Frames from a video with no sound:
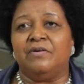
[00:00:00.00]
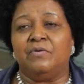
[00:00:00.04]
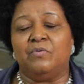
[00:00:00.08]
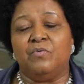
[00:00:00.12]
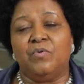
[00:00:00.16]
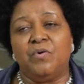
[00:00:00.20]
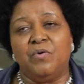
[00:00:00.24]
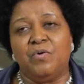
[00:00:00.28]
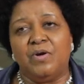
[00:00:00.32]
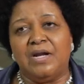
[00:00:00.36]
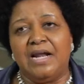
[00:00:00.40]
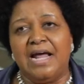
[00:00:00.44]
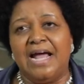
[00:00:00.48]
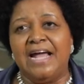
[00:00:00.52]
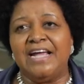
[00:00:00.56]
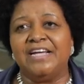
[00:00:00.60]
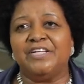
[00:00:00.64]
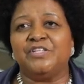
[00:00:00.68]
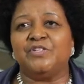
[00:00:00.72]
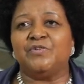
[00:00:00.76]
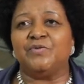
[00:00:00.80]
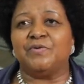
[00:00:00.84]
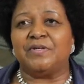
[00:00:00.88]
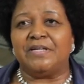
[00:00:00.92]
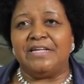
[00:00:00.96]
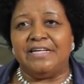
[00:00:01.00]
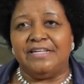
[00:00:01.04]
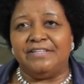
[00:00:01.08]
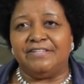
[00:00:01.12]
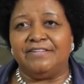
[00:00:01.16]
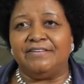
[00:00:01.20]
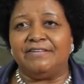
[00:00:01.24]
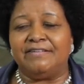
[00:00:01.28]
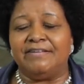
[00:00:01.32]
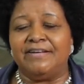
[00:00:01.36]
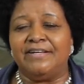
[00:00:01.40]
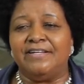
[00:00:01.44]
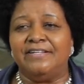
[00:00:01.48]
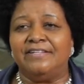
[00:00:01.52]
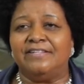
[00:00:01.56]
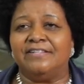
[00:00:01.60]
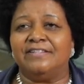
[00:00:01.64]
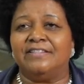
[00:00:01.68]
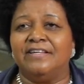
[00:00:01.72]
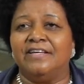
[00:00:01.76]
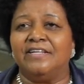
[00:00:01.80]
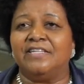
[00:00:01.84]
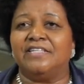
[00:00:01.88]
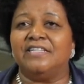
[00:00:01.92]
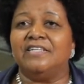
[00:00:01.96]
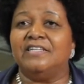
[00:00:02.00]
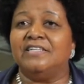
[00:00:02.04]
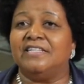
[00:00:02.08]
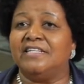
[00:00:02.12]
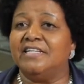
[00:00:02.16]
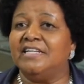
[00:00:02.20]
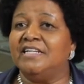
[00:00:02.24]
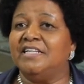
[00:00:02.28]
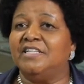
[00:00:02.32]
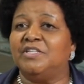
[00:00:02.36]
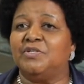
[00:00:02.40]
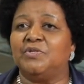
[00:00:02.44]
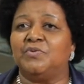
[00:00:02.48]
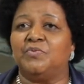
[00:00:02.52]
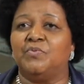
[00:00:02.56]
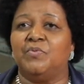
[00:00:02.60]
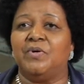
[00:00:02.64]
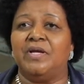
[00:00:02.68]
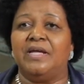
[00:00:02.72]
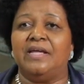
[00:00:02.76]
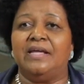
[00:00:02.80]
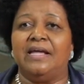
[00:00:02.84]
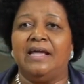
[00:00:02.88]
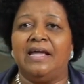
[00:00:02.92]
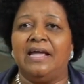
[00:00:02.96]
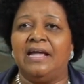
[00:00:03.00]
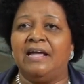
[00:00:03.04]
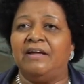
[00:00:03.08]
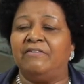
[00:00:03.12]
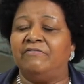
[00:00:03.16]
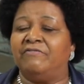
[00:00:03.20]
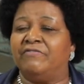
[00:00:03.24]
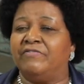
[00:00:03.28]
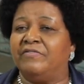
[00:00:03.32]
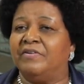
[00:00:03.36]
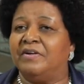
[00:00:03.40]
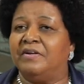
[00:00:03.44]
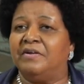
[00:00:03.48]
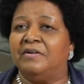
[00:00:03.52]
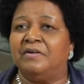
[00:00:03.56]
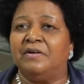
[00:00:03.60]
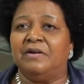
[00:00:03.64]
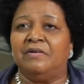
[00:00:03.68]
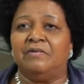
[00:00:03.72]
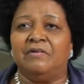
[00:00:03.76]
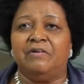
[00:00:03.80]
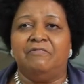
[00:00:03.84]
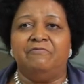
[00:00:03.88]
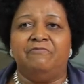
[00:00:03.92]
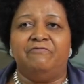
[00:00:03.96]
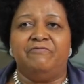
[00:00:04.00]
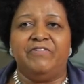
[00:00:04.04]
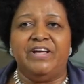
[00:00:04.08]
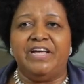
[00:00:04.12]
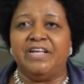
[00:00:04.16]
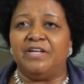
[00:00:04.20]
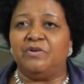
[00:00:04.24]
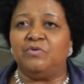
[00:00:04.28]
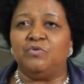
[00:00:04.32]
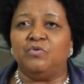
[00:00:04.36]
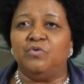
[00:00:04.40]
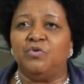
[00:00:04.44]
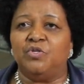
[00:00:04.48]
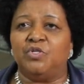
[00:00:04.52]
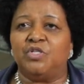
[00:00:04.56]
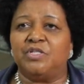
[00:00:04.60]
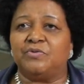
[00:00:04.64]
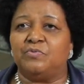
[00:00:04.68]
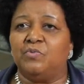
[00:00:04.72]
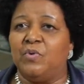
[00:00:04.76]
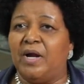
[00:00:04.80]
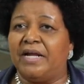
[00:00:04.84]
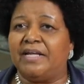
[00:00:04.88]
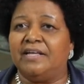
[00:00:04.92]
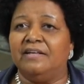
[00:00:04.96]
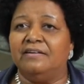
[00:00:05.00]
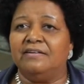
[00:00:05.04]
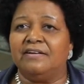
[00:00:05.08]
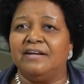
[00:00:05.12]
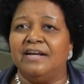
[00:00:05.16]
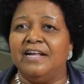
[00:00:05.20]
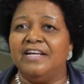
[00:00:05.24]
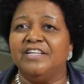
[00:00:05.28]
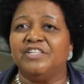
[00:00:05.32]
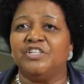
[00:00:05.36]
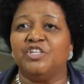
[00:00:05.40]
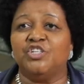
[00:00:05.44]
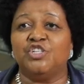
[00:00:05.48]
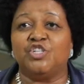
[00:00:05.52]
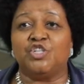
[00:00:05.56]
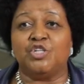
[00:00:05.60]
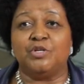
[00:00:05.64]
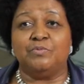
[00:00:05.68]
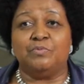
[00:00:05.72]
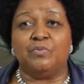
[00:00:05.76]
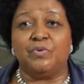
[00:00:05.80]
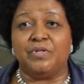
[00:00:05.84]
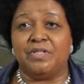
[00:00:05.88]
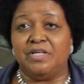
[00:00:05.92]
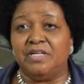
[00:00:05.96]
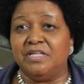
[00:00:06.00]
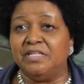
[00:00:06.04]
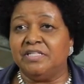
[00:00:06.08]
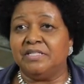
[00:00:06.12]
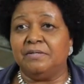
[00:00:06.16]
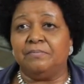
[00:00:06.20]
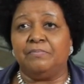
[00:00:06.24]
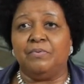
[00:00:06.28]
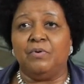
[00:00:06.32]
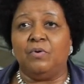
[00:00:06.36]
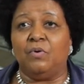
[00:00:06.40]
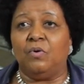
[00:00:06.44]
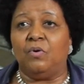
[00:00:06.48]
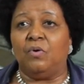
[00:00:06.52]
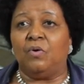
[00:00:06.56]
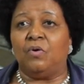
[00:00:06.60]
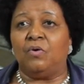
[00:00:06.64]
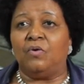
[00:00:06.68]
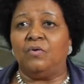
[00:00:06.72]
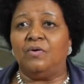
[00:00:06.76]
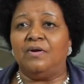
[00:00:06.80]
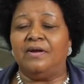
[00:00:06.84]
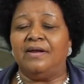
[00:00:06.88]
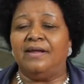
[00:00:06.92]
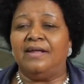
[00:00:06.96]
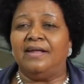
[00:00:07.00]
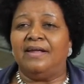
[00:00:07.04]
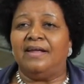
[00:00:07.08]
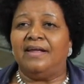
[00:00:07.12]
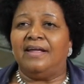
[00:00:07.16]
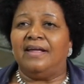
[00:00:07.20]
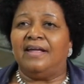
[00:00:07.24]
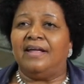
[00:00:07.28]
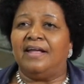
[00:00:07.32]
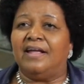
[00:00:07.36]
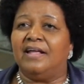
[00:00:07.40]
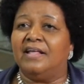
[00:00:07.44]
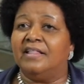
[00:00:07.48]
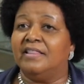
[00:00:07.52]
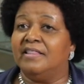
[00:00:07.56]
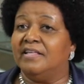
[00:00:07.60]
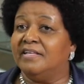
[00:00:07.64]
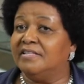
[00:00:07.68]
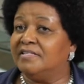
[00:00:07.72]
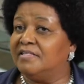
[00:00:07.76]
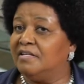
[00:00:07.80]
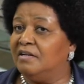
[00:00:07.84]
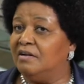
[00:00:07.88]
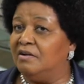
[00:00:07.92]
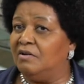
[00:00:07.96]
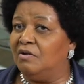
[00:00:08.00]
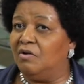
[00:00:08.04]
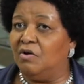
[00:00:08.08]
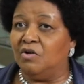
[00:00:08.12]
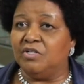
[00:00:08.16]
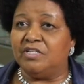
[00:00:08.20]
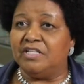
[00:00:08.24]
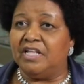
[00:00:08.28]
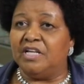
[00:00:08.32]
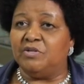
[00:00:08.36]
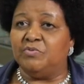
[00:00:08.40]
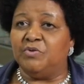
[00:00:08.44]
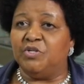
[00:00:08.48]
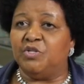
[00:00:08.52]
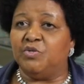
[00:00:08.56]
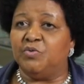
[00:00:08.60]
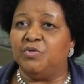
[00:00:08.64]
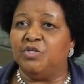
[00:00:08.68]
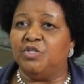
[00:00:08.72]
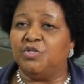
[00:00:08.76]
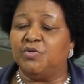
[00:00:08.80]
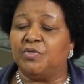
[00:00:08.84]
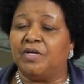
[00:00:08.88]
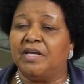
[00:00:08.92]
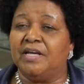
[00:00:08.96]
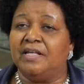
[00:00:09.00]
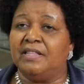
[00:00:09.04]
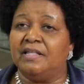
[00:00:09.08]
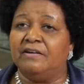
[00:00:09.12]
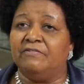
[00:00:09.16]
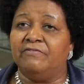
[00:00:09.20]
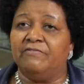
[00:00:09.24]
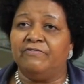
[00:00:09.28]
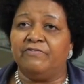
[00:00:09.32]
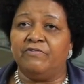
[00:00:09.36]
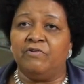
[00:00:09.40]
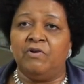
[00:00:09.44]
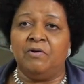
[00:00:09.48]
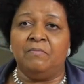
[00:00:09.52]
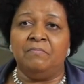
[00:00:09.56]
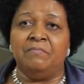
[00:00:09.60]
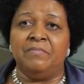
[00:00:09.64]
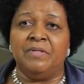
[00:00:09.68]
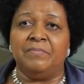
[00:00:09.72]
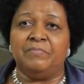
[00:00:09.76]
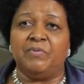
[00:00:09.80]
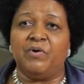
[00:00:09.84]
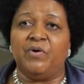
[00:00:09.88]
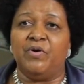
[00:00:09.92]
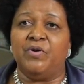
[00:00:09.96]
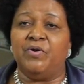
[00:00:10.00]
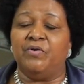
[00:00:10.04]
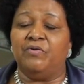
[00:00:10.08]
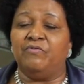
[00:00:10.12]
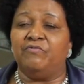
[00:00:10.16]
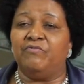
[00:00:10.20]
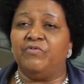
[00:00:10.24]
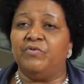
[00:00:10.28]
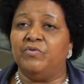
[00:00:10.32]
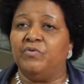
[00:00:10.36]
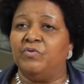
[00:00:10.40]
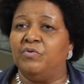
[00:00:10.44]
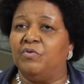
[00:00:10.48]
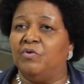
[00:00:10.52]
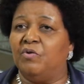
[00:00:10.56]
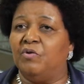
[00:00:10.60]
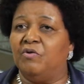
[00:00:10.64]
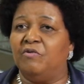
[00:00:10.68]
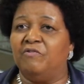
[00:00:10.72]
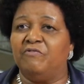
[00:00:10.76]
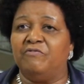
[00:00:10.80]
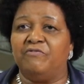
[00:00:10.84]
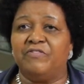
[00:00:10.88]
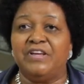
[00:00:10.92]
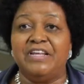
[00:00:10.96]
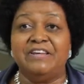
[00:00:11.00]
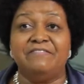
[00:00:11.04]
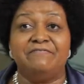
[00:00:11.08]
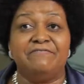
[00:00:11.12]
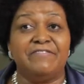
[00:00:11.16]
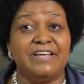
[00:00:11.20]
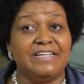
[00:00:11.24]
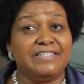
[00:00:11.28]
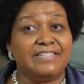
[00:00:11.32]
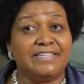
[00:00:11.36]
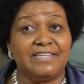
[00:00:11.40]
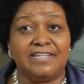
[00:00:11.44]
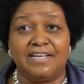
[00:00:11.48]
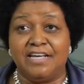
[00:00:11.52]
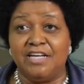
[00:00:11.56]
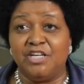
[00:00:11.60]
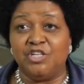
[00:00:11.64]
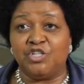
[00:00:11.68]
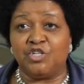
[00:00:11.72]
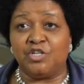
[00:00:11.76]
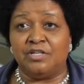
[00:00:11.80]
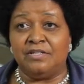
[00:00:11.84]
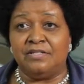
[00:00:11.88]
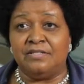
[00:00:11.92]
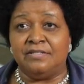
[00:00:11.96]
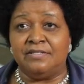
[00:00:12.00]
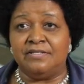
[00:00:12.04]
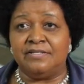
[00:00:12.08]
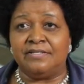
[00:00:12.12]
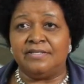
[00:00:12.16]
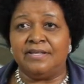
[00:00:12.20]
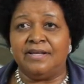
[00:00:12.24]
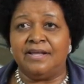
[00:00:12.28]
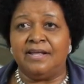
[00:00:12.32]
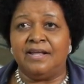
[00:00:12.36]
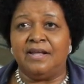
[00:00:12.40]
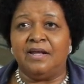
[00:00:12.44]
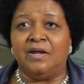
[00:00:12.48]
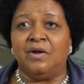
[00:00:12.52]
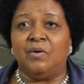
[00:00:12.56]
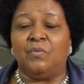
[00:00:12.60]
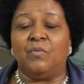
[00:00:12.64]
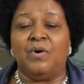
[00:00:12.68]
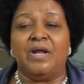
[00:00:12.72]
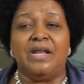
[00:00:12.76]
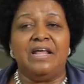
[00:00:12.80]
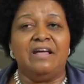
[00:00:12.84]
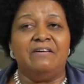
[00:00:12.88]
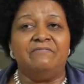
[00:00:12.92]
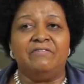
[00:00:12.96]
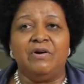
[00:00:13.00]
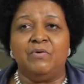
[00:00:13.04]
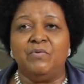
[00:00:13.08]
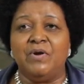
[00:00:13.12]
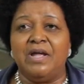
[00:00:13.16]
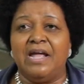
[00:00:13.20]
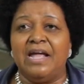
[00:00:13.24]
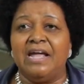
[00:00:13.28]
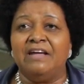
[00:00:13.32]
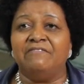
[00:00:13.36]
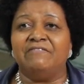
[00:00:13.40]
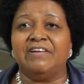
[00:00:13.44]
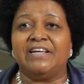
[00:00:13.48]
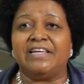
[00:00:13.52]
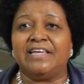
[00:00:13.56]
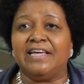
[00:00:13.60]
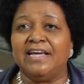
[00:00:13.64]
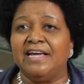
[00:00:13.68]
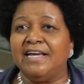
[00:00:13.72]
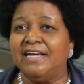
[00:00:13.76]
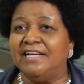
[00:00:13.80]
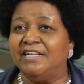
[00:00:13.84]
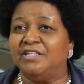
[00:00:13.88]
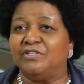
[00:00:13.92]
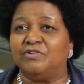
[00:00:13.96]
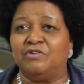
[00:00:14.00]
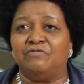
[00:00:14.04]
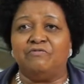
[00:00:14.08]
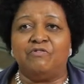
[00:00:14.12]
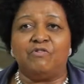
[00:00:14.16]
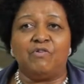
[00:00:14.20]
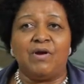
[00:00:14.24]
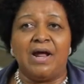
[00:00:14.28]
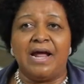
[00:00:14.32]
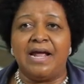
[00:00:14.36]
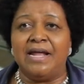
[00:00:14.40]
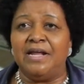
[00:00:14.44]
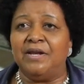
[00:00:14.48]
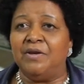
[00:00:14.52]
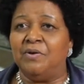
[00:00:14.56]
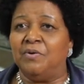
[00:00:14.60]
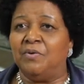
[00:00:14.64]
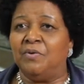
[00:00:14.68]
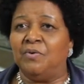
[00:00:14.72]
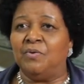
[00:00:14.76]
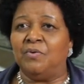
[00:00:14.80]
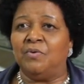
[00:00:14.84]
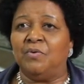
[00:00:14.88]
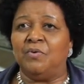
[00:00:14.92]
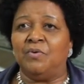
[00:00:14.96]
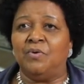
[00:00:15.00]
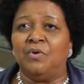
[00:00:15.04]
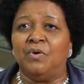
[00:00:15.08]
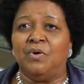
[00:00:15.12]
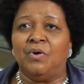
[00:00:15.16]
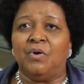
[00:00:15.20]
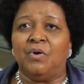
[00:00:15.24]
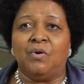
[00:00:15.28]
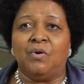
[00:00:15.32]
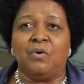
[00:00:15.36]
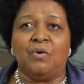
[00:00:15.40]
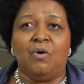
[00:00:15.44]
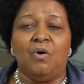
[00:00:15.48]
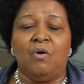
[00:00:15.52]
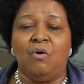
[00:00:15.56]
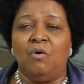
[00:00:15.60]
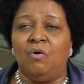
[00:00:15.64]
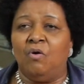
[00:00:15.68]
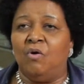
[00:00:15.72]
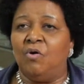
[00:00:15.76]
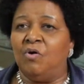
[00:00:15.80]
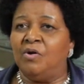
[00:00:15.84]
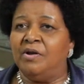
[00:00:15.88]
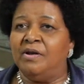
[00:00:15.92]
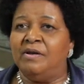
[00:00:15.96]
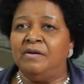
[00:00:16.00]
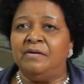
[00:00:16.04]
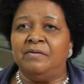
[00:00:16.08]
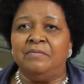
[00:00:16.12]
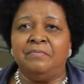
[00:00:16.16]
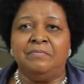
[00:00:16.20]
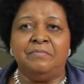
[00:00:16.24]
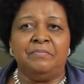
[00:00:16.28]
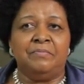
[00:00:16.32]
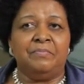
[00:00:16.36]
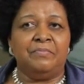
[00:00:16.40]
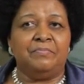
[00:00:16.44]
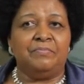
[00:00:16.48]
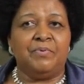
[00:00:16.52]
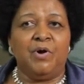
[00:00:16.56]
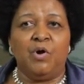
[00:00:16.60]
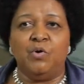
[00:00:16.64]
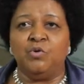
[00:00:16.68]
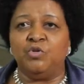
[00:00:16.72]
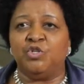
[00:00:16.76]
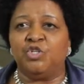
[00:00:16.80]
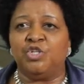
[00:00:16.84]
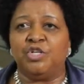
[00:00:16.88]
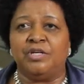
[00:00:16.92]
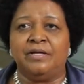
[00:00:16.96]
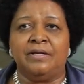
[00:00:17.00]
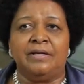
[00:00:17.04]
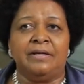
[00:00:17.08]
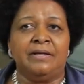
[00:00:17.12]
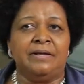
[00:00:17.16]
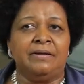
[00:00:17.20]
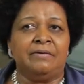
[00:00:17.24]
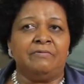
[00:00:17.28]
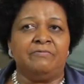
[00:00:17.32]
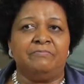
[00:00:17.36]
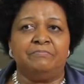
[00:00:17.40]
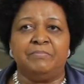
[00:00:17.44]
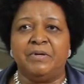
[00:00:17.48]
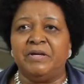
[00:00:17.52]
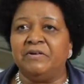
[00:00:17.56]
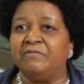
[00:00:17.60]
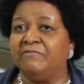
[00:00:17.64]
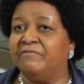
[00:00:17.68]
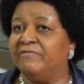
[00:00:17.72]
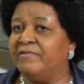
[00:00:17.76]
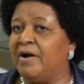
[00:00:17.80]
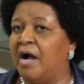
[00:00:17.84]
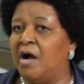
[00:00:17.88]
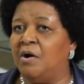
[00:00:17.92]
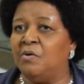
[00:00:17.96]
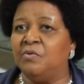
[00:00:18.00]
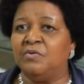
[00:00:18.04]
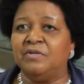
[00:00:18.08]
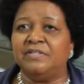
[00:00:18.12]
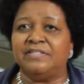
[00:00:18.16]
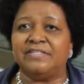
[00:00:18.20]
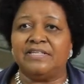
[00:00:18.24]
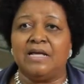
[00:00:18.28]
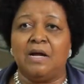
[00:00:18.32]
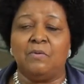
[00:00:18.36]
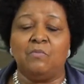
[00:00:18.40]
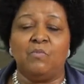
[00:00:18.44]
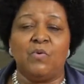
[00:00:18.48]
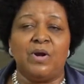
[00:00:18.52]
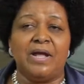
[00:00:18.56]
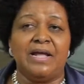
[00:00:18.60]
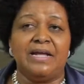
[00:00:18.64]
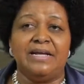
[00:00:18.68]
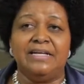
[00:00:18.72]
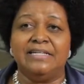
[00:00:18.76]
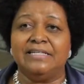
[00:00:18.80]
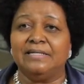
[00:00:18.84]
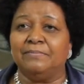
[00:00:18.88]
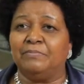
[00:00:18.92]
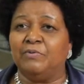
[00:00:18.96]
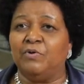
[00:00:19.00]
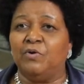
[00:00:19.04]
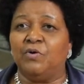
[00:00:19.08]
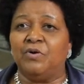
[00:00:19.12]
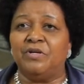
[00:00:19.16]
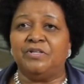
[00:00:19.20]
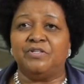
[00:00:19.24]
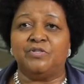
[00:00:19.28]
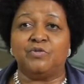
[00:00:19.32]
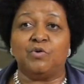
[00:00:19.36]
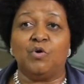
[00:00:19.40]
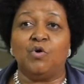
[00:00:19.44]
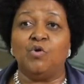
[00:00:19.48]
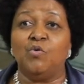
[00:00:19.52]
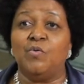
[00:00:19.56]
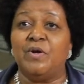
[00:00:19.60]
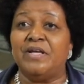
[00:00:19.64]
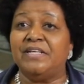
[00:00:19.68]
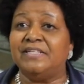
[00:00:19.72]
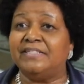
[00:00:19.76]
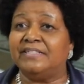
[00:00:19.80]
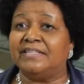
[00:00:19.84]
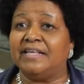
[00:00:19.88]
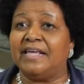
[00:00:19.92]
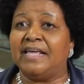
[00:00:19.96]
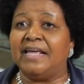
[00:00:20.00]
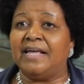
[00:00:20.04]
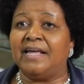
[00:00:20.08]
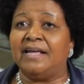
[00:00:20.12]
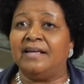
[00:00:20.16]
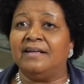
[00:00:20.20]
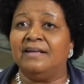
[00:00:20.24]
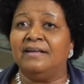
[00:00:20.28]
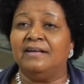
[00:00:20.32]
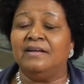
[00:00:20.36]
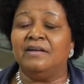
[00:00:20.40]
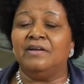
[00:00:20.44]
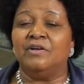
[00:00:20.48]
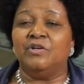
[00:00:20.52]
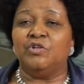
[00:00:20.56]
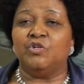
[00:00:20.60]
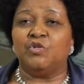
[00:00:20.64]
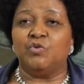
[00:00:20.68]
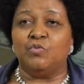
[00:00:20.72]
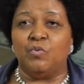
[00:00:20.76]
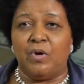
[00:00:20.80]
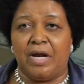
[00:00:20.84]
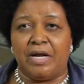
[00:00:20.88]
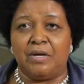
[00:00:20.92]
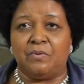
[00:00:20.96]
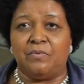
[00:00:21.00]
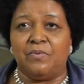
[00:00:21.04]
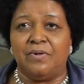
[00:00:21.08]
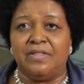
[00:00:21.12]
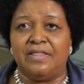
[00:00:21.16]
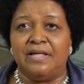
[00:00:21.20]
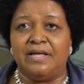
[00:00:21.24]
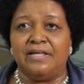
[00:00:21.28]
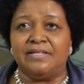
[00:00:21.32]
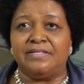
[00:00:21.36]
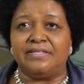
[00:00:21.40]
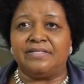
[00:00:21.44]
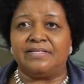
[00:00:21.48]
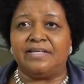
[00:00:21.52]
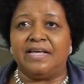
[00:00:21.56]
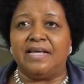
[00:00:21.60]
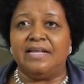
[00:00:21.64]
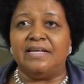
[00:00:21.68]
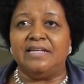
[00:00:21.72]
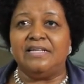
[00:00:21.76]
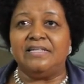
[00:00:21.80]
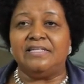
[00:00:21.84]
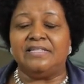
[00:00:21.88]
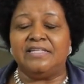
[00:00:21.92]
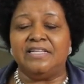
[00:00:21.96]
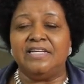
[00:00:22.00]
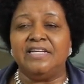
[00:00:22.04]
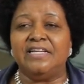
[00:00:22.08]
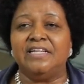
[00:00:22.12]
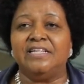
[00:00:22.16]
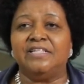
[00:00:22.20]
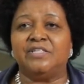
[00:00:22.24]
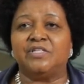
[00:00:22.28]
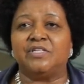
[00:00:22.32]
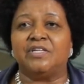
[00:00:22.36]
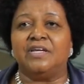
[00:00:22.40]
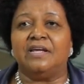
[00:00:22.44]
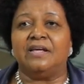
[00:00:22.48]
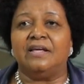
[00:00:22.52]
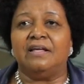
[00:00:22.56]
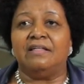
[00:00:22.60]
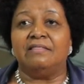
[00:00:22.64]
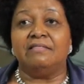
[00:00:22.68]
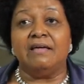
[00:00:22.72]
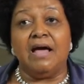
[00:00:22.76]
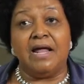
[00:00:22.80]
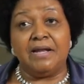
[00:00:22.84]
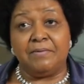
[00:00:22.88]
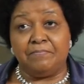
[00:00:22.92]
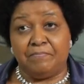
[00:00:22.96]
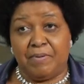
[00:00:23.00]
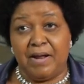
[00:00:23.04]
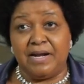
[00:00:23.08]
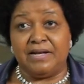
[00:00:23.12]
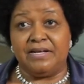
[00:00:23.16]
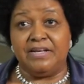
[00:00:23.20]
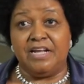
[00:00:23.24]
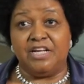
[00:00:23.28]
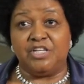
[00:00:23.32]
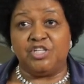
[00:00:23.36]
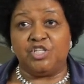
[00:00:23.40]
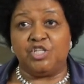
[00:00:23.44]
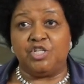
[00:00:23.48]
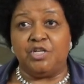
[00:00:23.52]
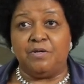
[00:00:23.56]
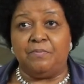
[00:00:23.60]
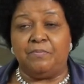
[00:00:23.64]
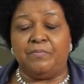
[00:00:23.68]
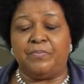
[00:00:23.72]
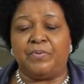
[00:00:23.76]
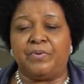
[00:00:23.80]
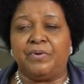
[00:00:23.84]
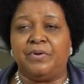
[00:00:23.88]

we would like to reiterate that indeed we have a very good working relationship with Interpol. There's a lot that we're doing together from the point of view of investigations. Whenever we have a case of rhino, horn poaching being found somewhere, Interpol is always there to work with us. And indeed, that partnership,